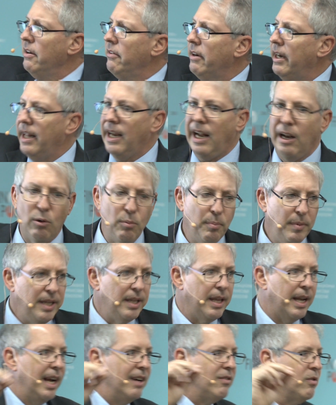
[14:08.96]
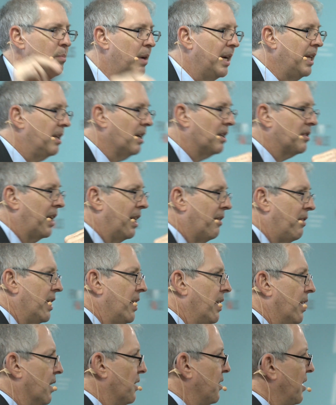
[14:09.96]
integrated, I don't mean that everybody does
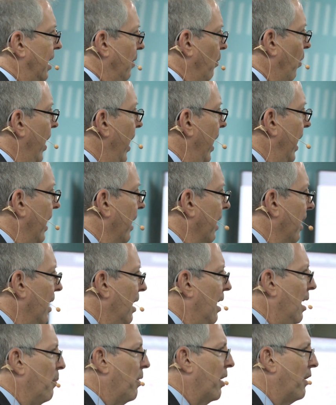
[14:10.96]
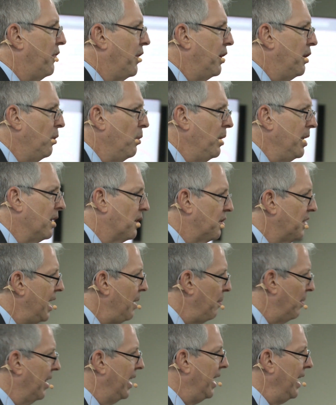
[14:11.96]
everything the same way, but if you're doing the
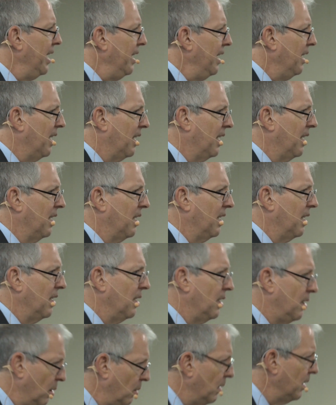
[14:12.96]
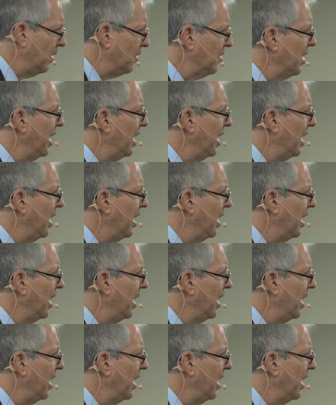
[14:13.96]
same thing, do it the